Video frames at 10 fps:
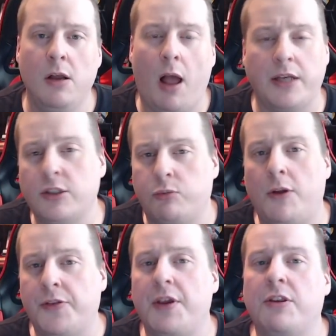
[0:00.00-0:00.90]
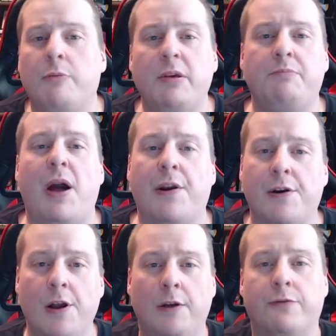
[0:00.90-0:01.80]
I just want things to be
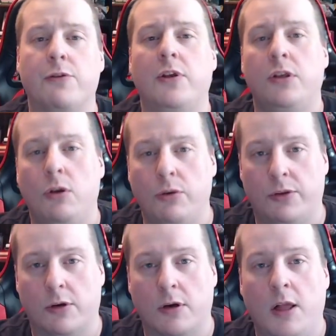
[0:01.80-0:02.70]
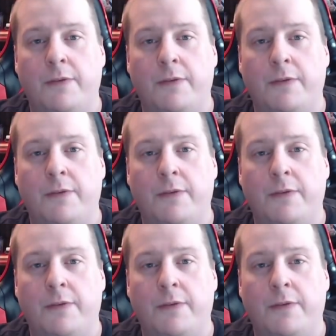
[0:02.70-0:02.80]
better for the user,